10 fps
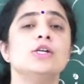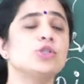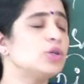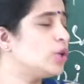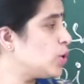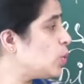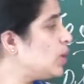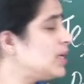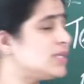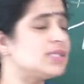So the
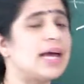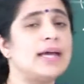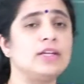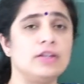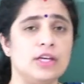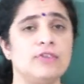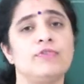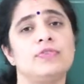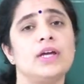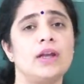rule is that
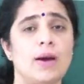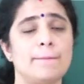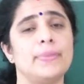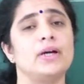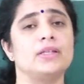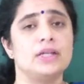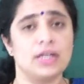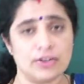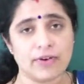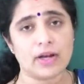if the number, the
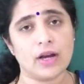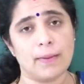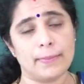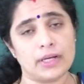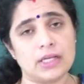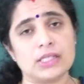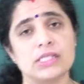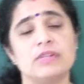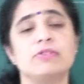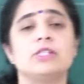given number is
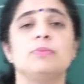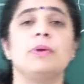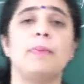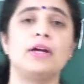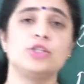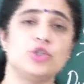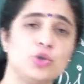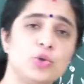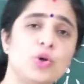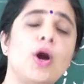divisible by
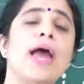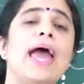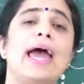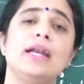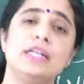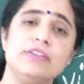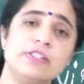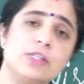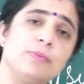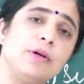2 and
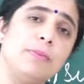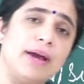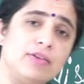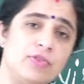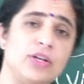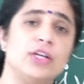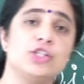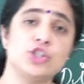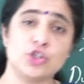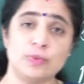divisible by 3, it
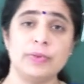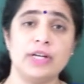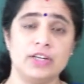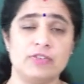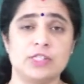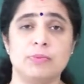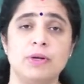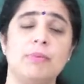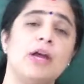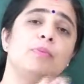should be
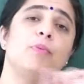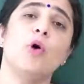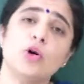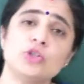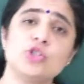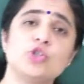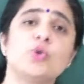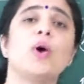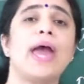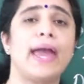divisible by both
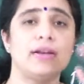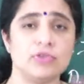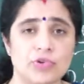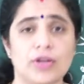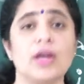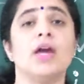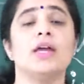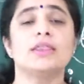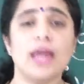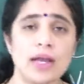2 and 3,
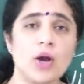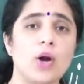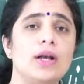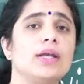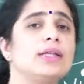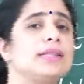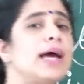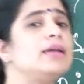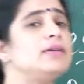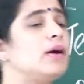then only
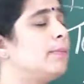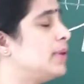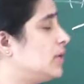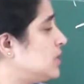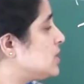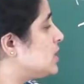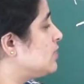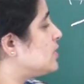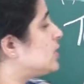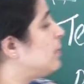that number is
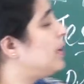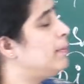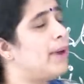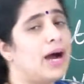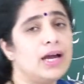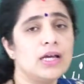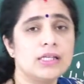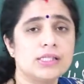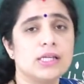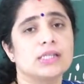divisible by
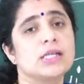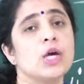6.